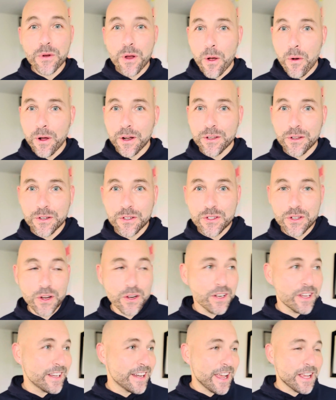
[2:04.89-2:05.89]
go on your
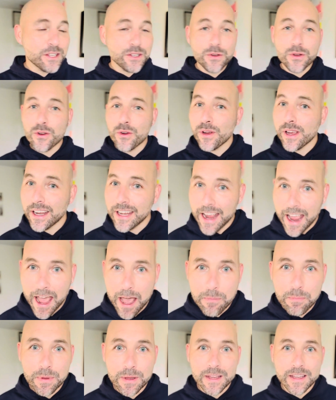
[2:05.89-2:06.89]
journey and as you create
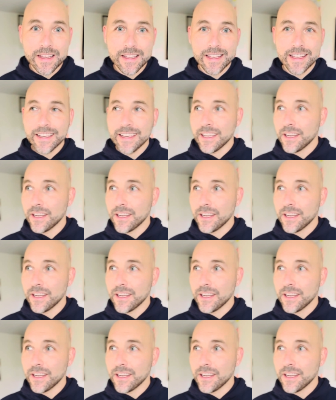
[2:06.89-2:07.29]
happy